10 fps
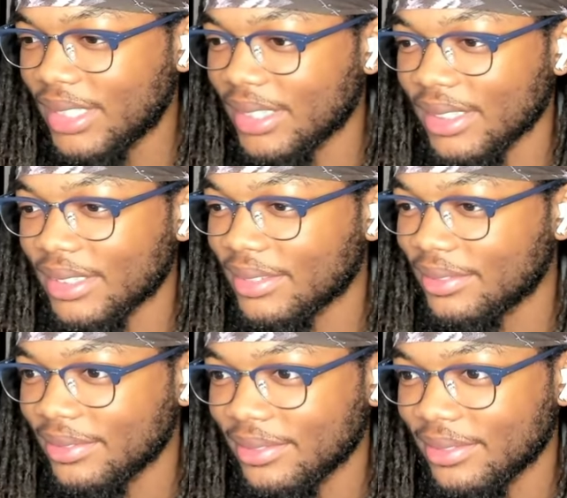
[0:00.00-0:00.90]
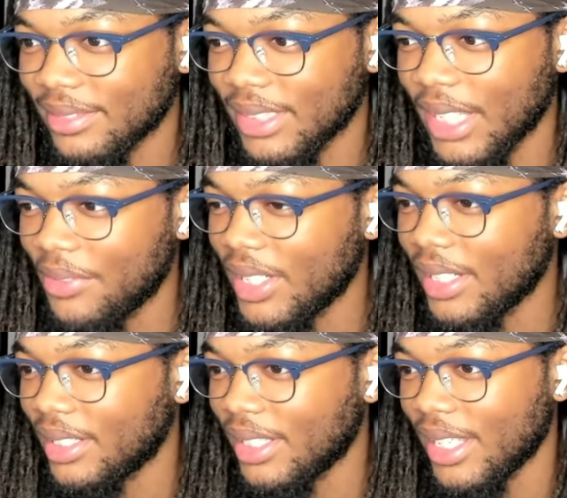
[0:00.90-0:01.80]
listen, living
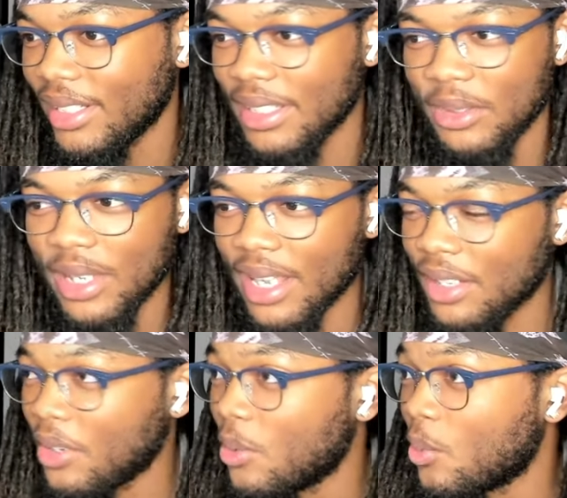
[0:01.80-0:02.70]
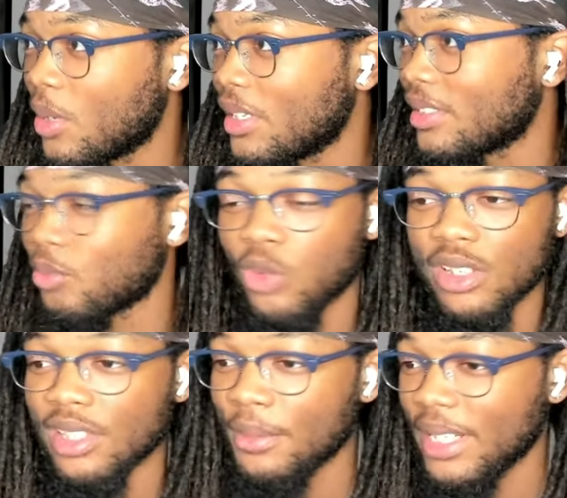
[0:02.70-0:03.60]
in Atlanta, you got to know where
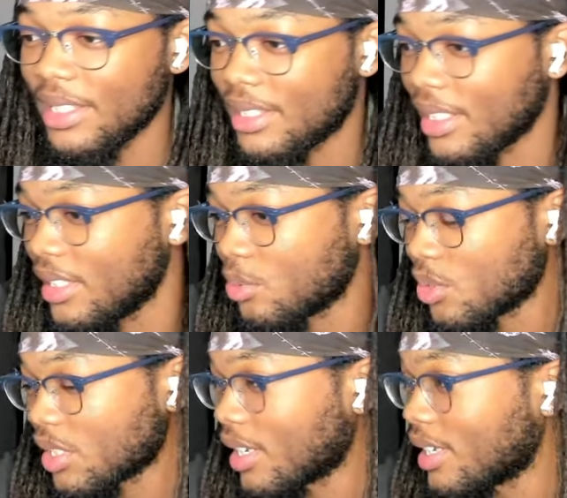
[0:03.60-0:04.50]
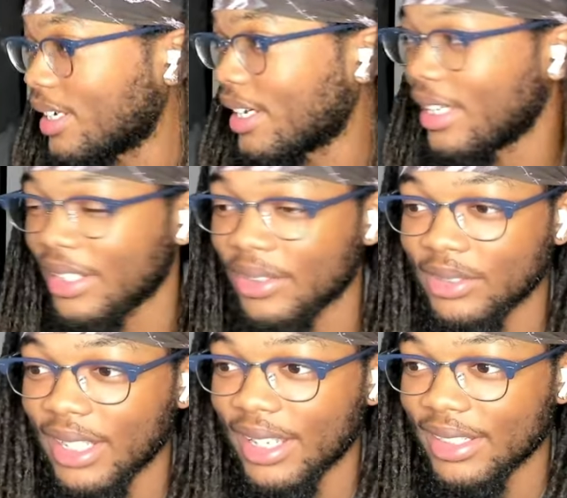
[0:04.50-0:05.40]
where some of these scenes were shot at. I ain't
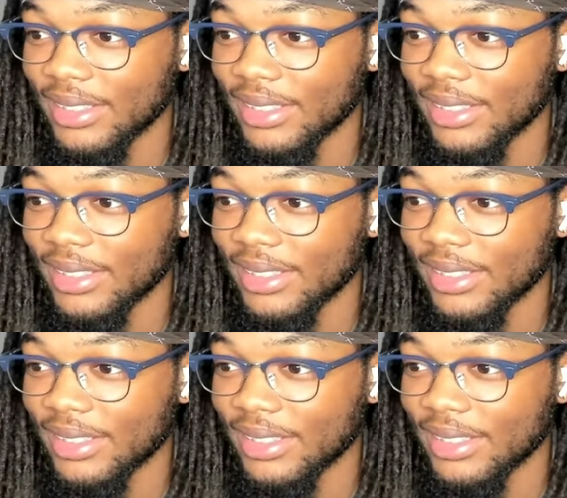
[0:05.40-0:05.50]
gonna lie.